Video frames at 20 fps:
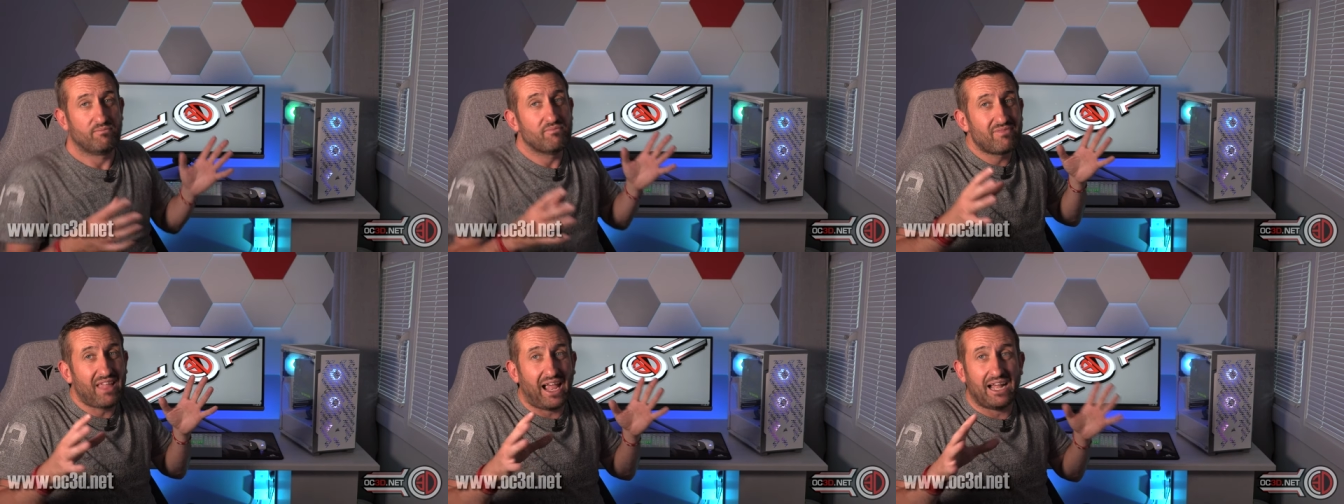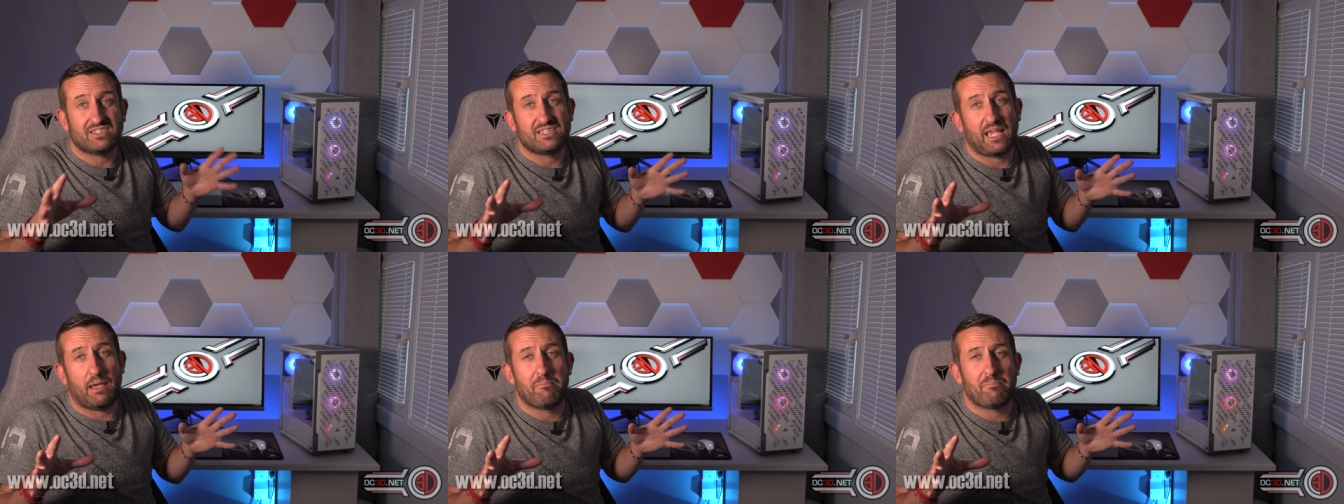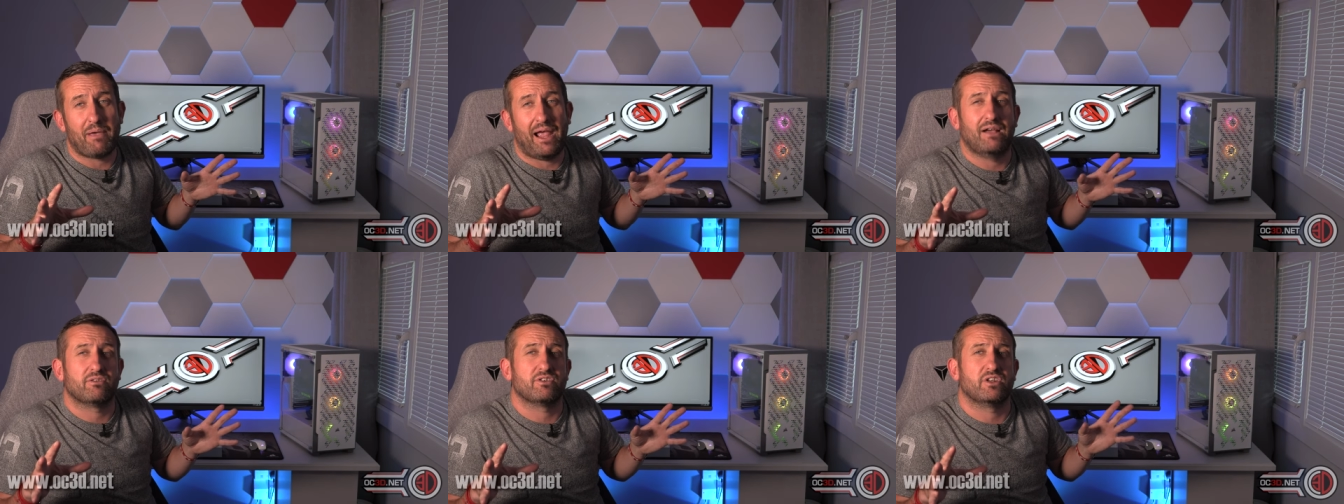that £10
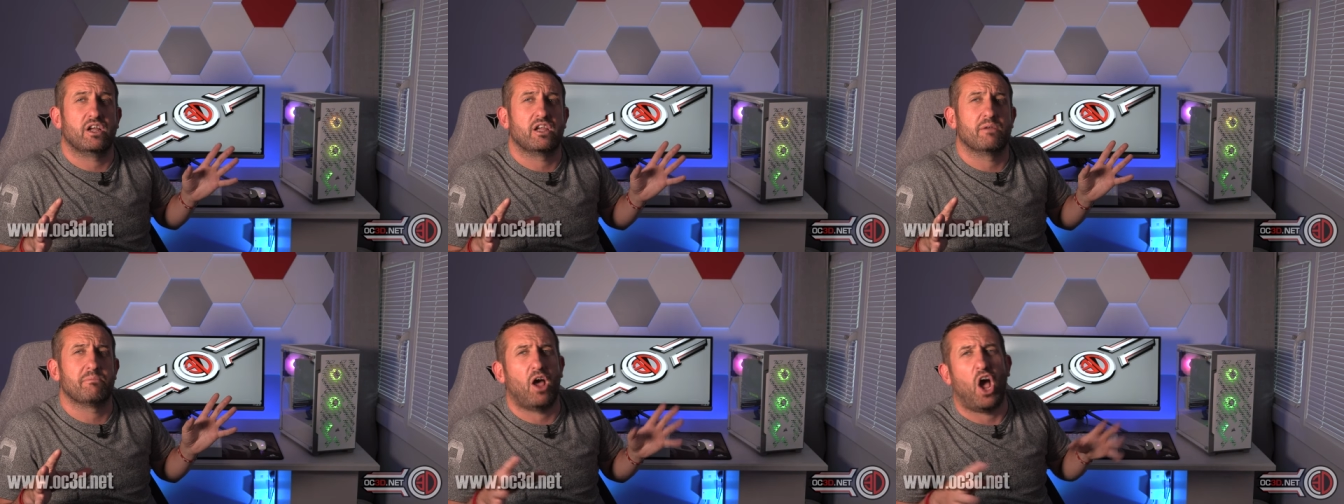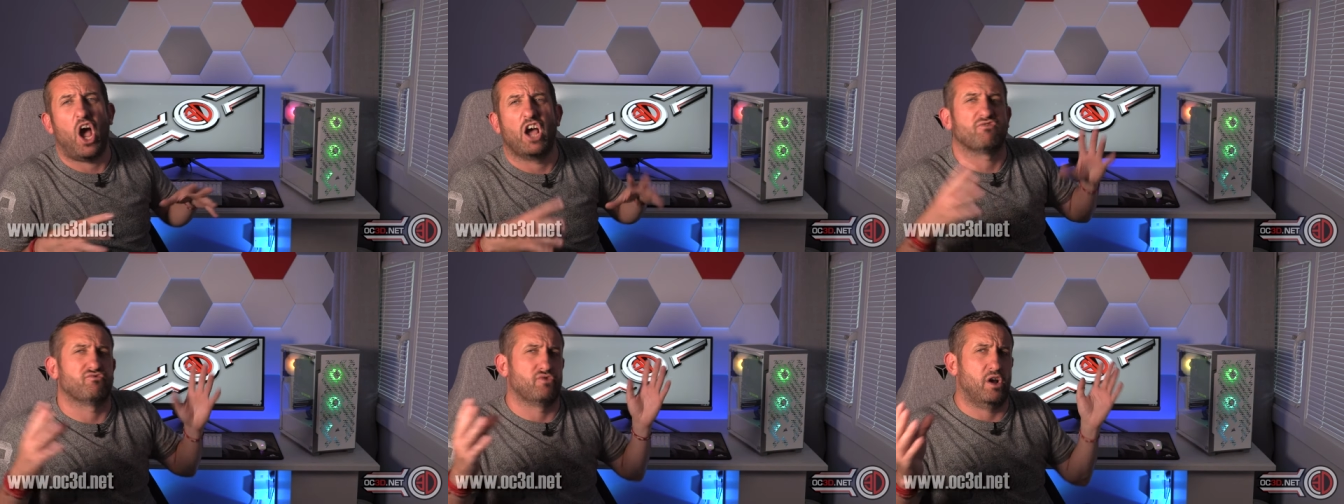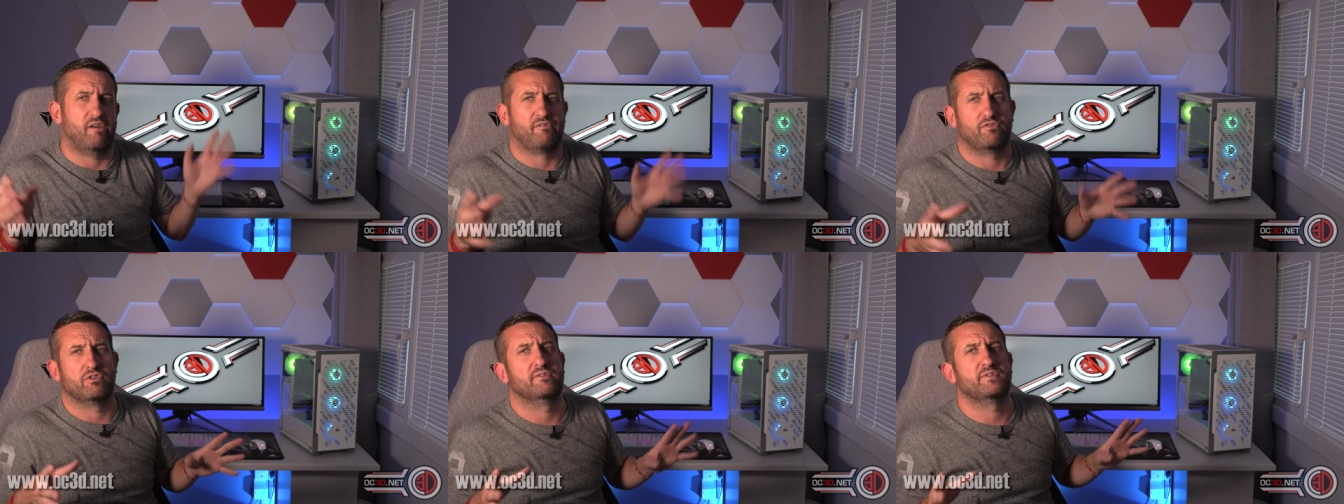enabler, I'd
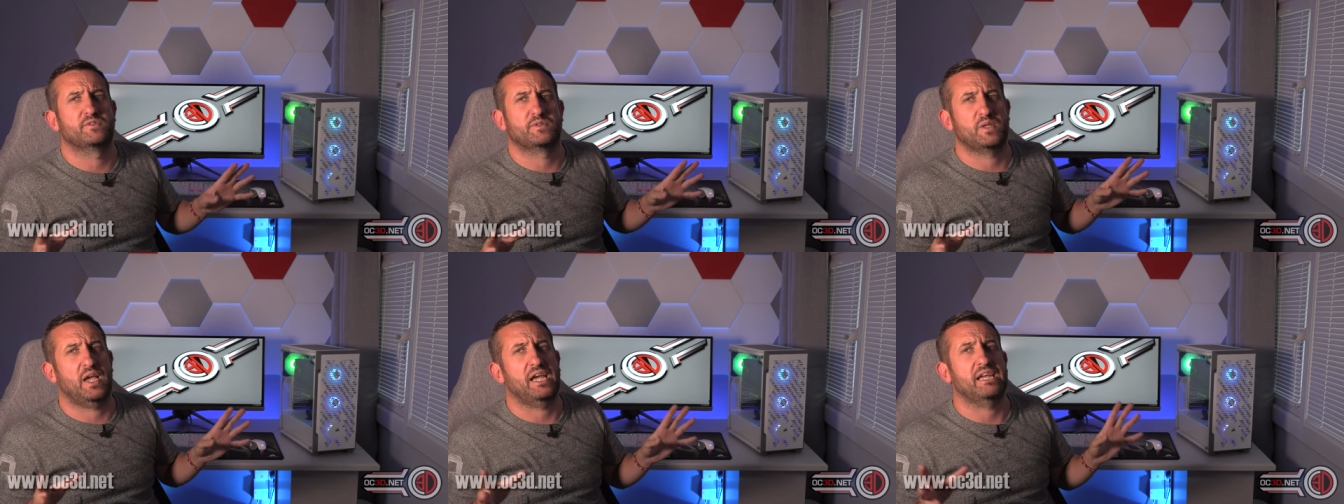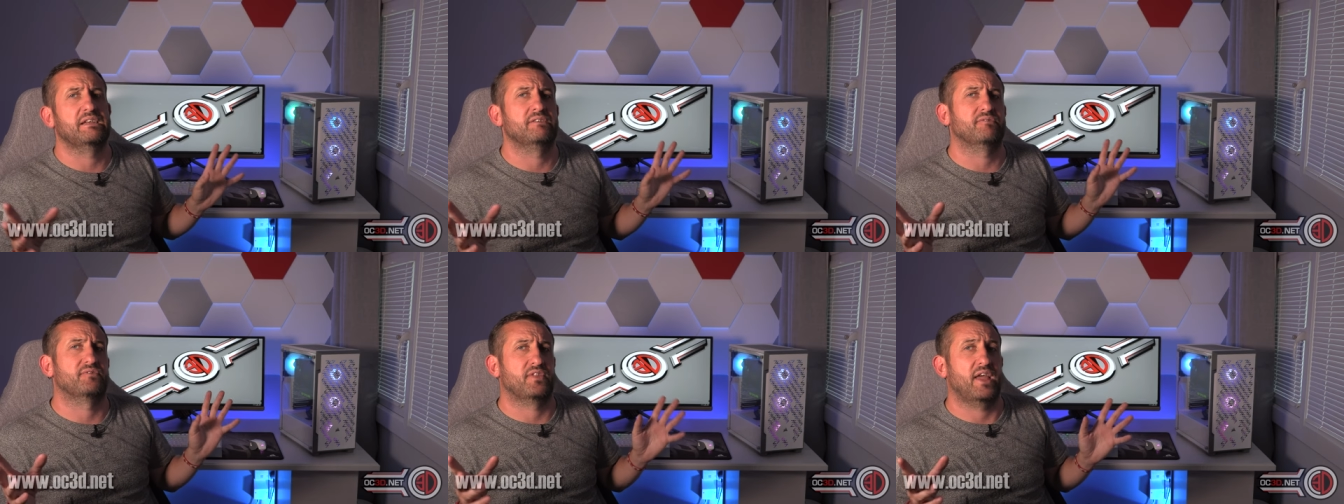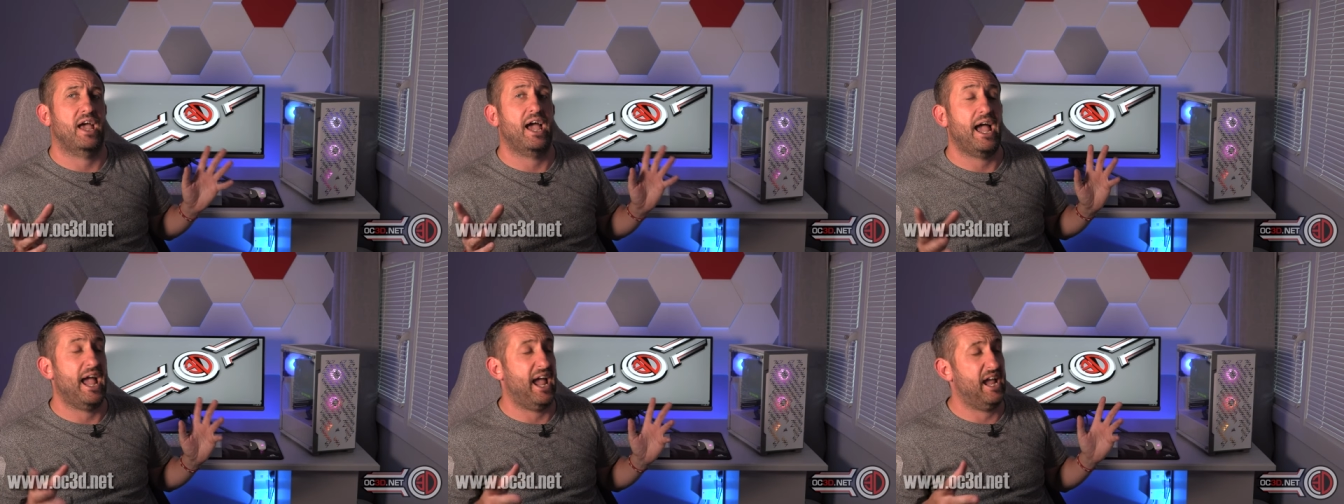rather have saved that.